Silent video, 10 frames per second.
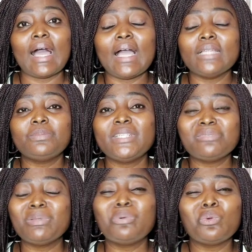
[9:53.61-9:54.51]
And
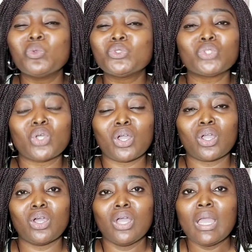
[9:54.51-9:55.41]
please, people will
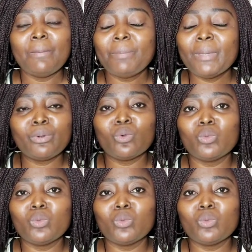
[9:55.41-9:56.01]
talk, People